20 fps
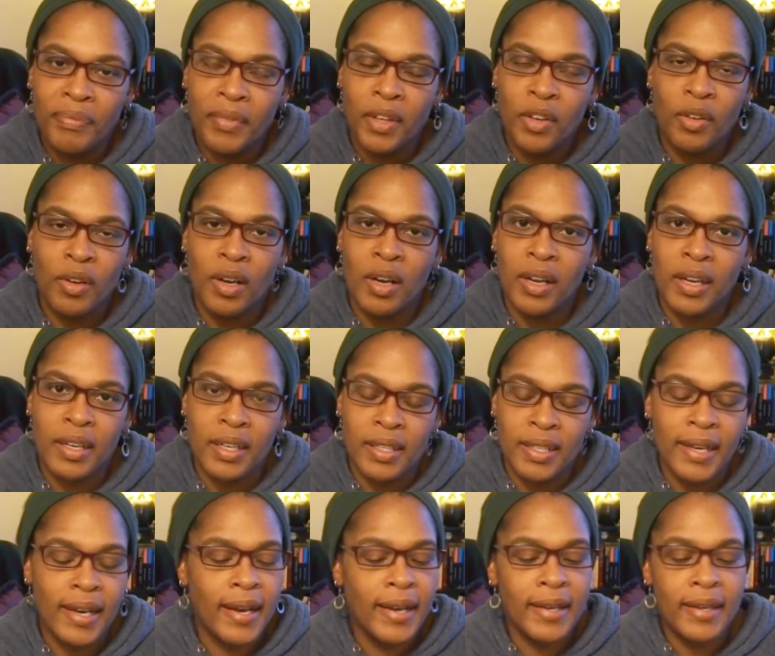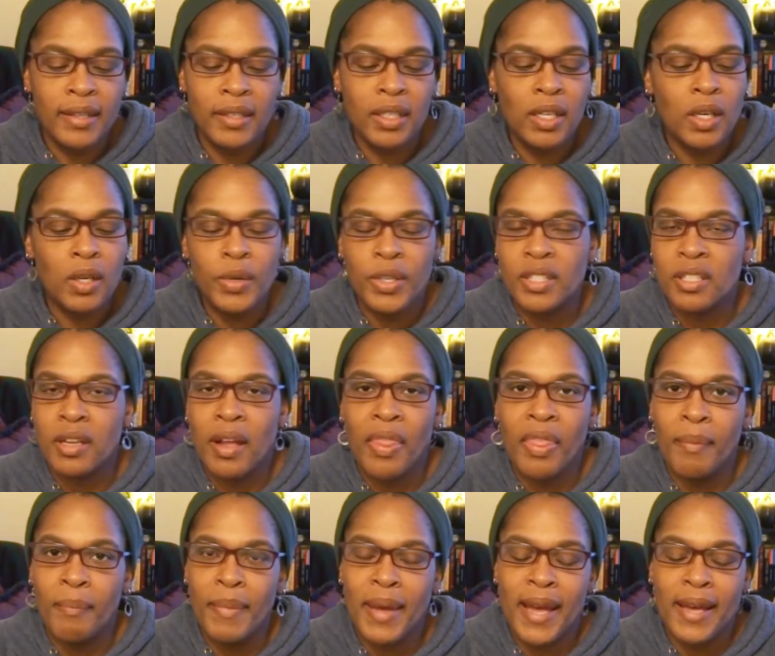You're not going to die. No, it's not
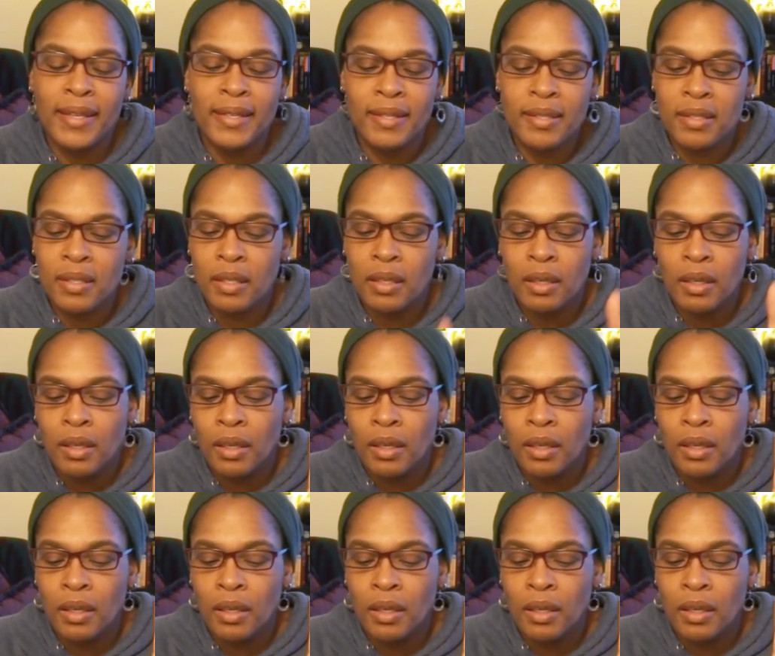the best.